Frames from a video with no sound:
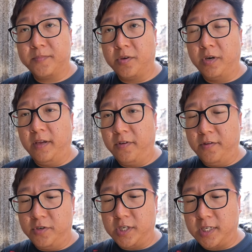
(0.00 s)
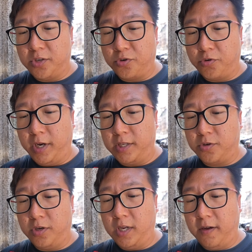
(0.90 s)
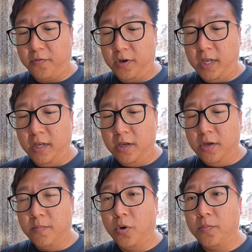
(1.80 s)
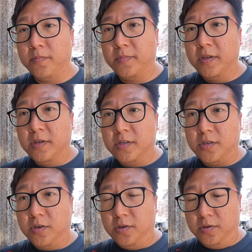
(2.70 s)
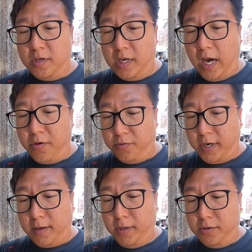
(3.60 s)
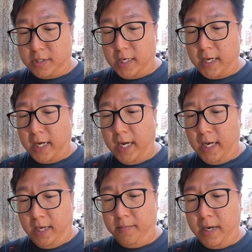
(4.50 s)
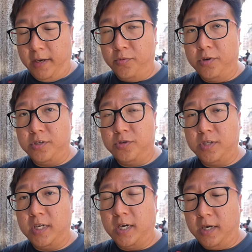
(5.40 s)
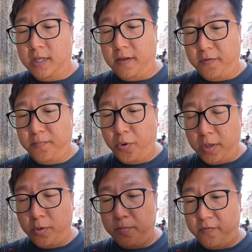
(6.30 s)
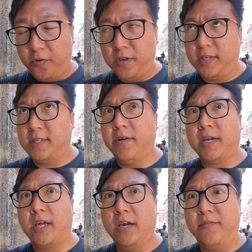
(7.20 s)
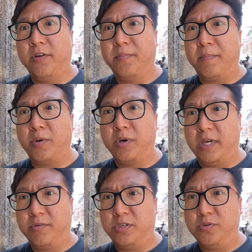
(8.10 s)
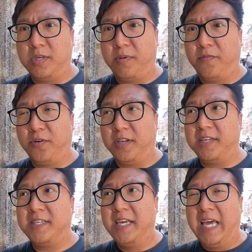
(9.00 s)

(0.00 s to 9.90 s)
Alright, even if you just get to Great, it's good enough already. Boom. So I would recommend using Annihilate. I was using a different Pokemon before this. Now I cannot even remember what I was using before this.